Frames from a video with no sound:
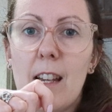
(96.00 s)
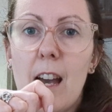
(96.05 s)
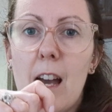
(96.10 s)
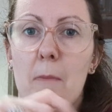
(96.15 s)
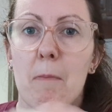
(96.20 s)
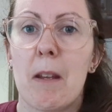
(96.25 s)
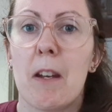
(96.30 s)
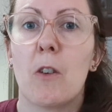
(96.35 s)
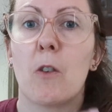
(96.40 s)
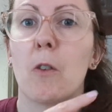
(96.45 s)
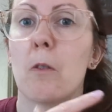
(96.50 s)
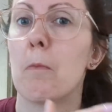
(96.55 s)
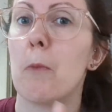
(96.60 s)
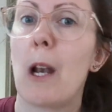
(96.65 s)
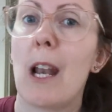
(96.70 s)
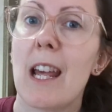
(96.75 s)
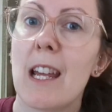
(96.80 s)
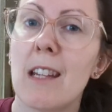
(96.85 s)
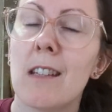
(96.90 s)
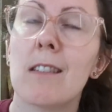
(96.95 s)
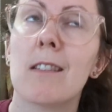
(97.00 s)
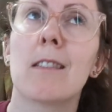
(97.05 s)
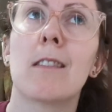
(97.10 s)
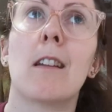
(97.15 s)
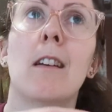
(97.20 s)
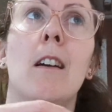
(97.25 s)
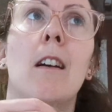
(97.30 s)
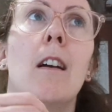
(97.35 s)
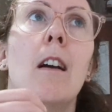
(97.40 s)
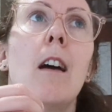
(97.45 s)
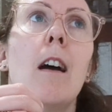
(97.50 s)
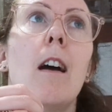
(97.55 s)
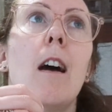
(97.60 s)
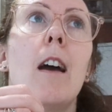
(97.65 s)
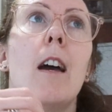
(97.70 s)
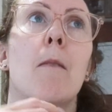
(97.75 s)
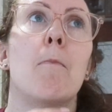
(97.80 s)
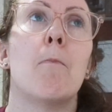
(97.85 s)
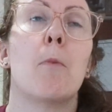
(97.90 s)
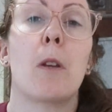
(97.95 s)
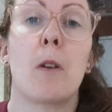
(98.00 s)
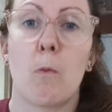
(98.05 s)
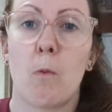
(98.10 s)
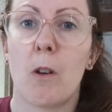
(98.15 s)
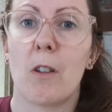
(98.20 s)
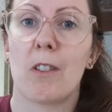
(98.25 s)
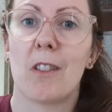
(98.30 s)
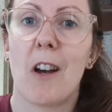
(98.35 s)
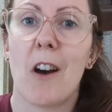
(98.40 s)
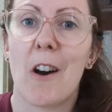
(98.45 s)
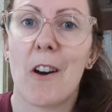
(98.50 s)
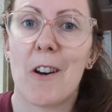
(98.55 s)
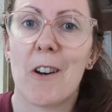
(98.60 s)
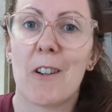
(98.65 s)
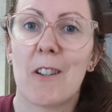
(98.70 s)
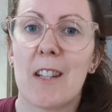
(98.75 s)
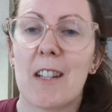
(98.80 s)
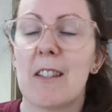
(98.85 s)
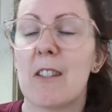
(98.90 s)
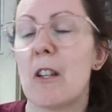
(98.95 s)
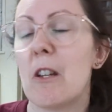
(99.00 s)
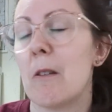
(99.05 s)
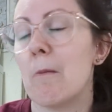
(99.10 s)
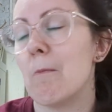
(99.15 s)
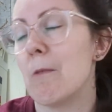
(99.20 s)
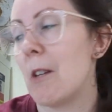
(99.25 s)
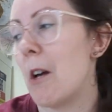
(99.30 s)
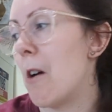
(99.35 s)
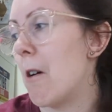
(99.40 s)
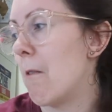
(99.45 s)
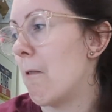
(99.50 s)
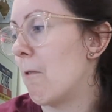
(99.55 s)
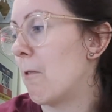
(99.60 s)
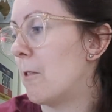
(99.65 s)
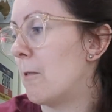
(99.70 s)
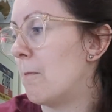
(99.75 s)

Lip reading: I'm in a good place, but it was hard in terms of